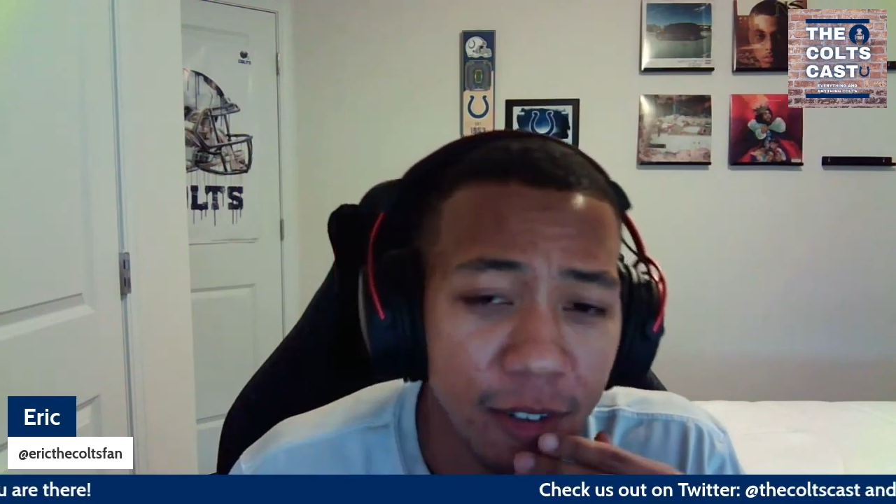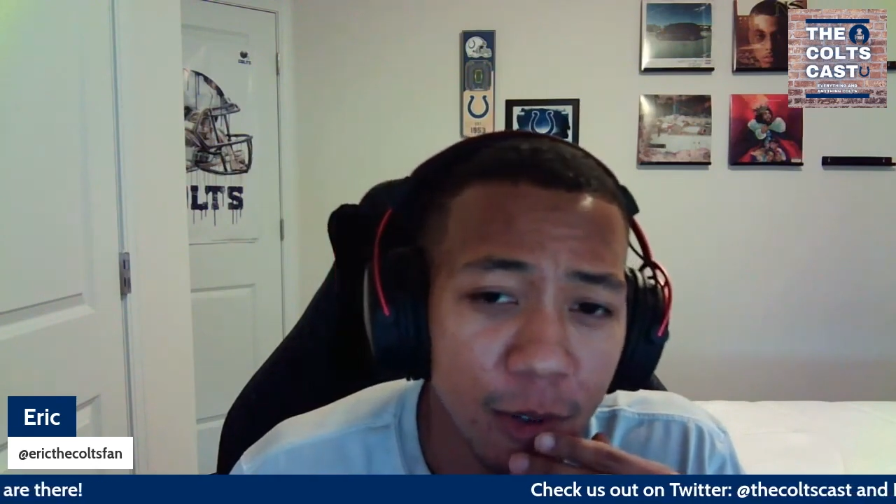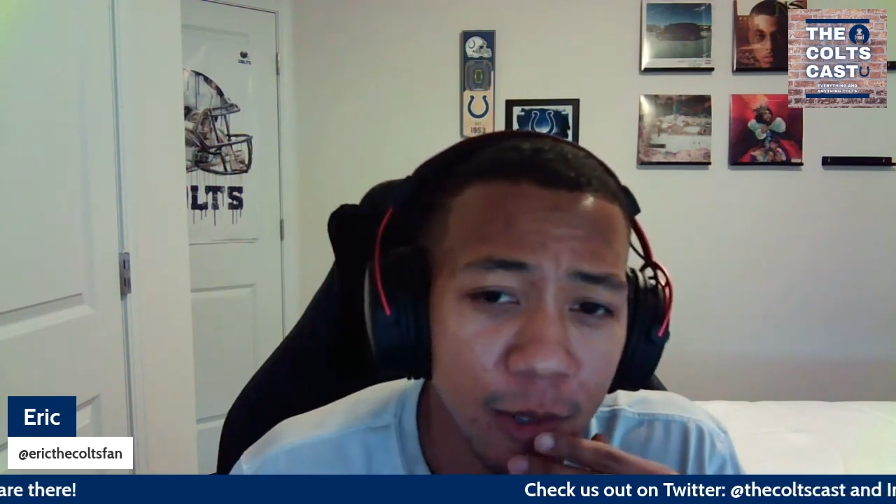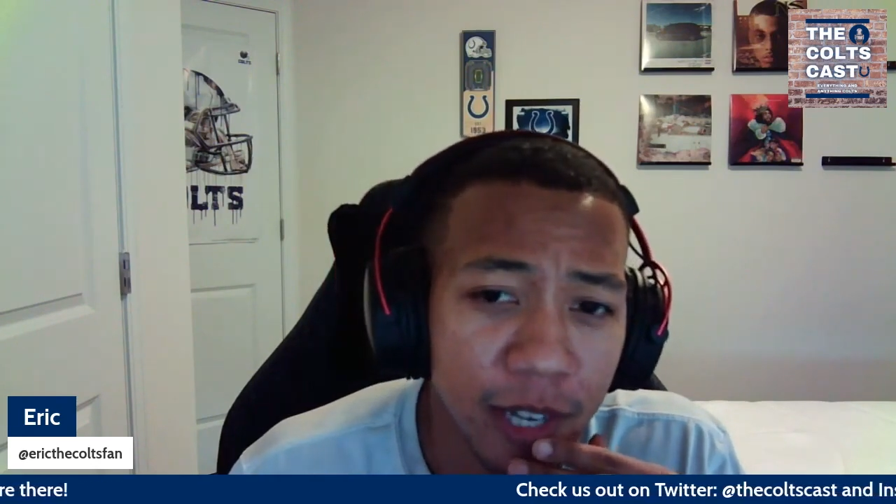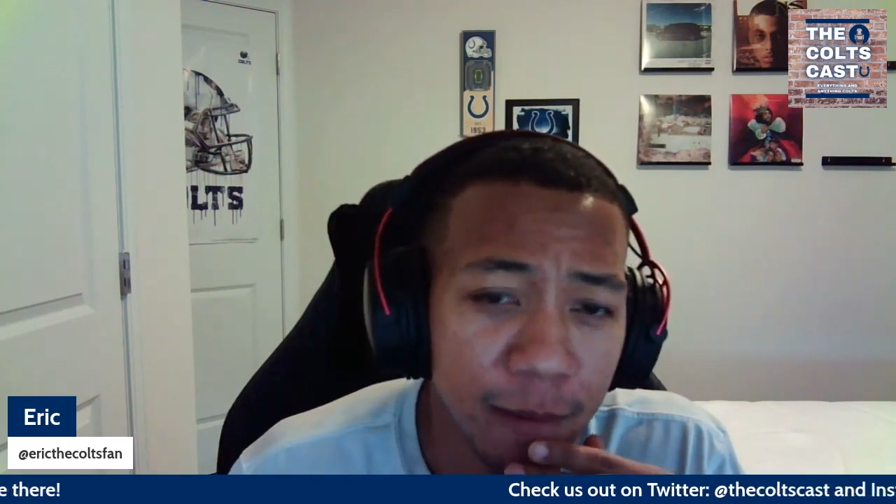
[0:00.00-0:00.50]

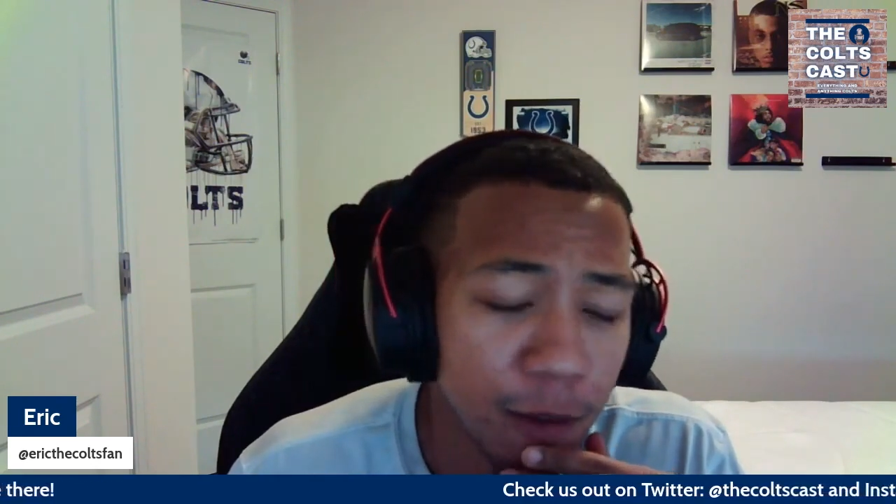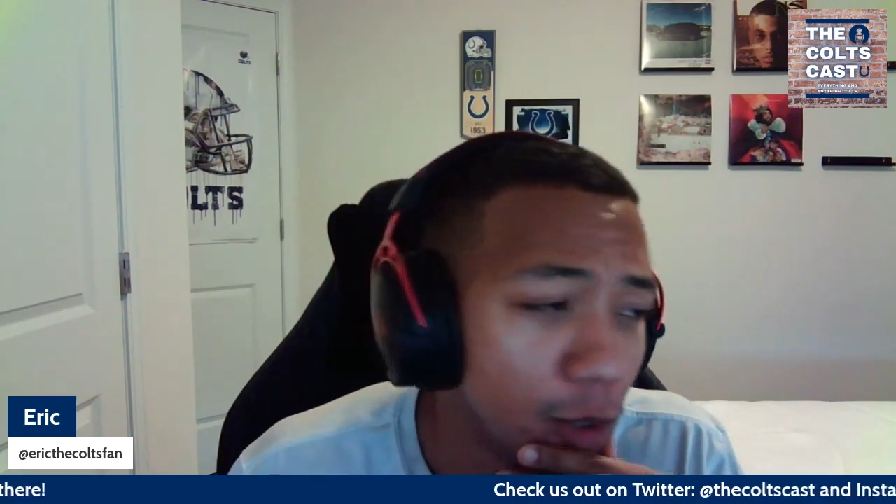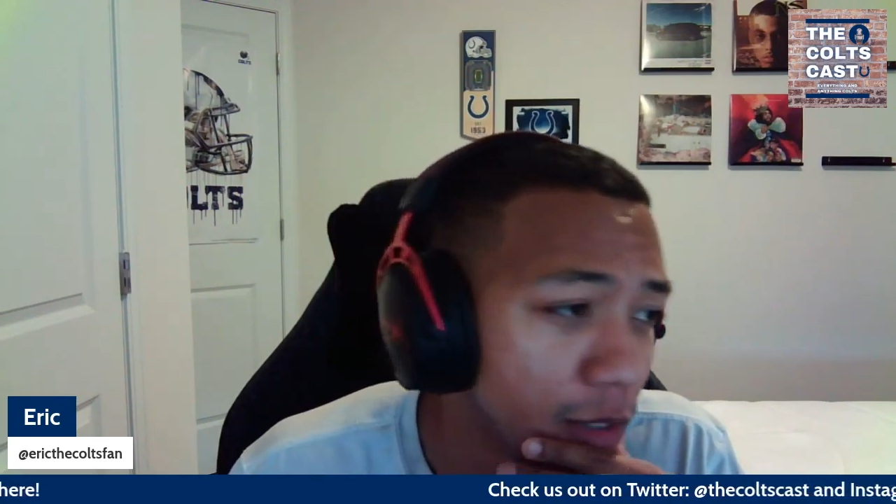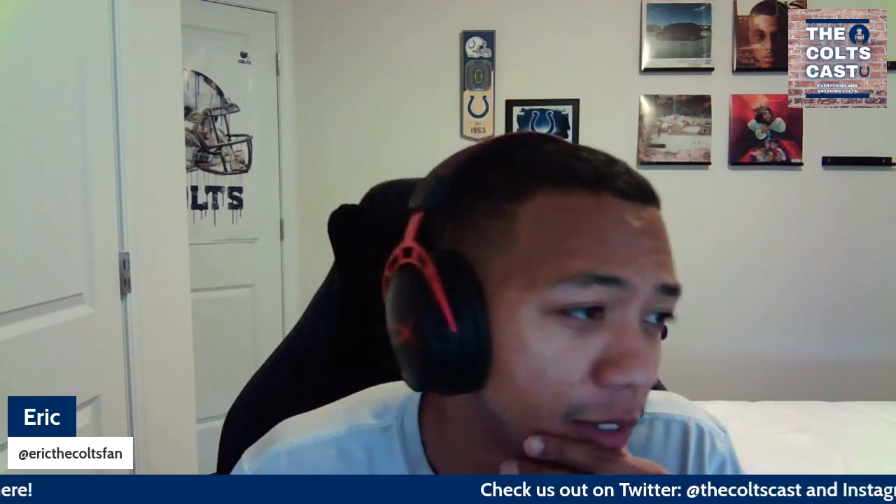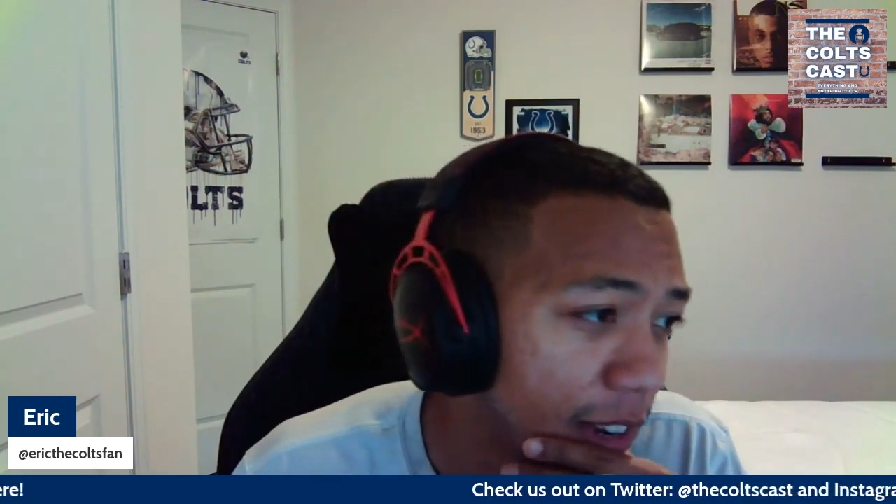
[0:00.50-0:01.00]
old-time
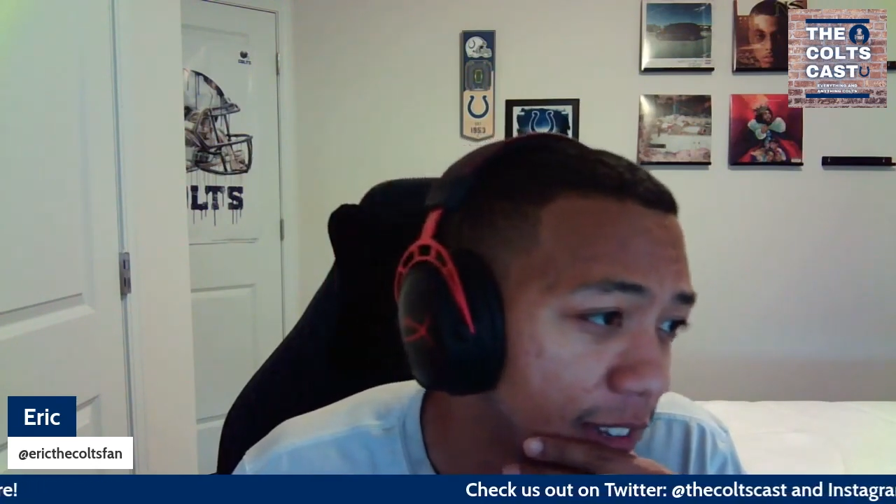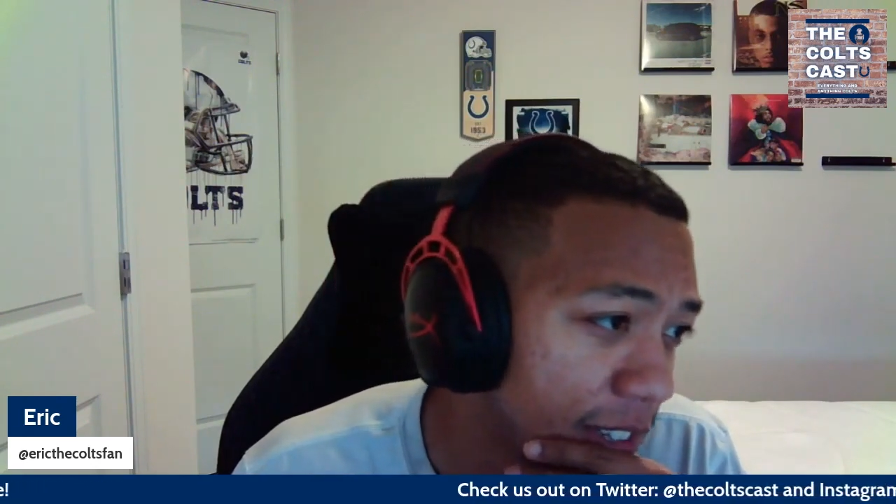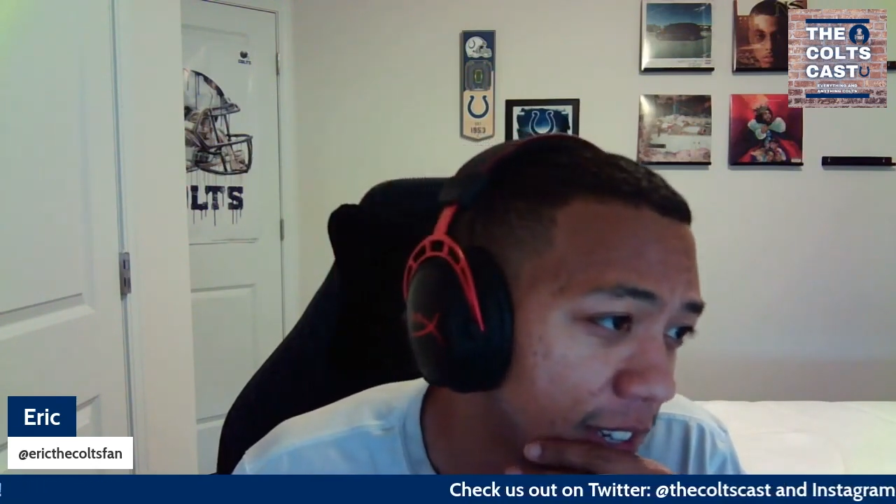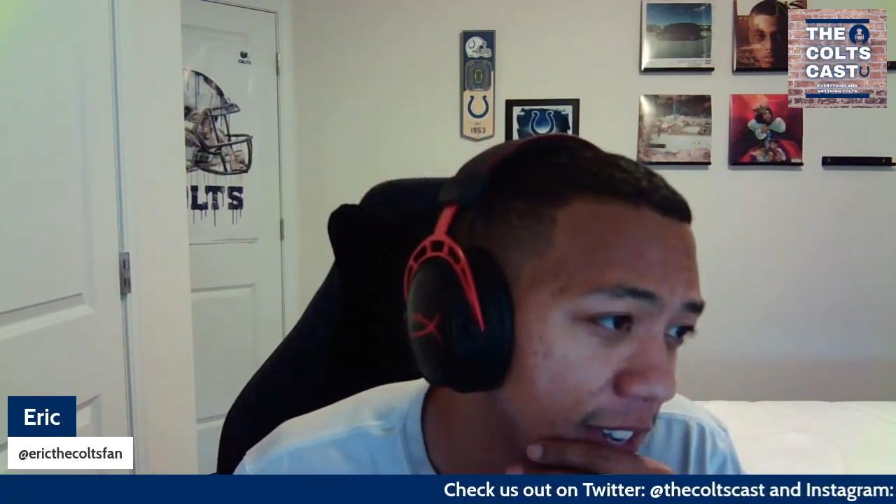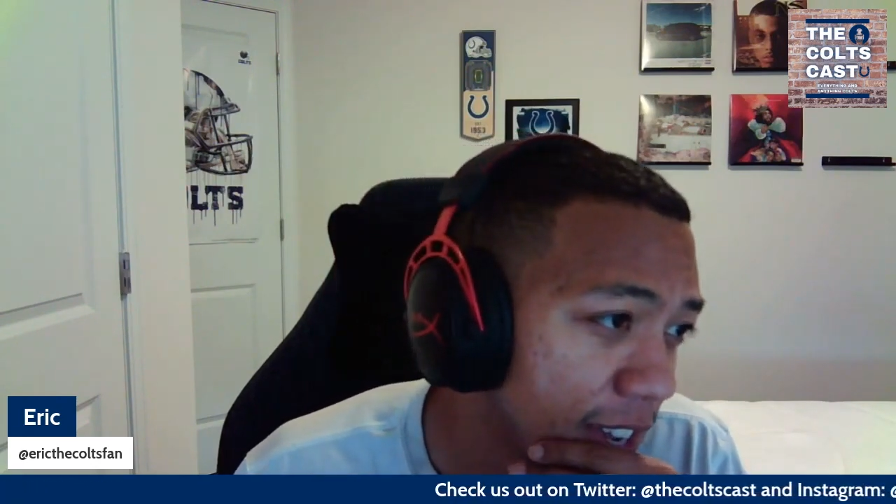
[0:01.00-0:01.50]
Colts fans,